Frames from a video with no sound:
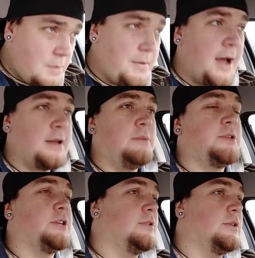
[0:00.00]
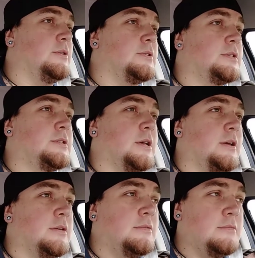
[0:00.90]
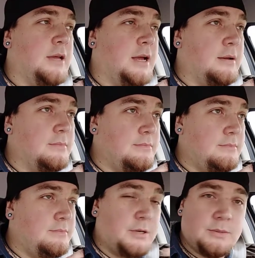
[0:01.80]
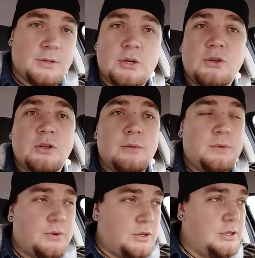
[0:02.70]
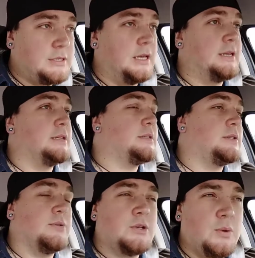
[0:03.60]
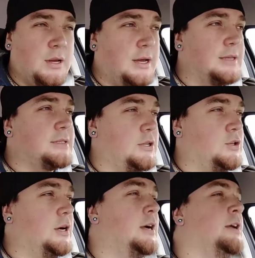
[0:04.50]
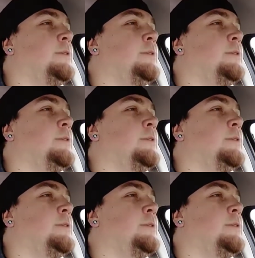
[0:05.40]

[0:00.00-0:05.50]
marketing materials, so um, possibly YouTube, doing newsletters, doing Twitter, et cetera.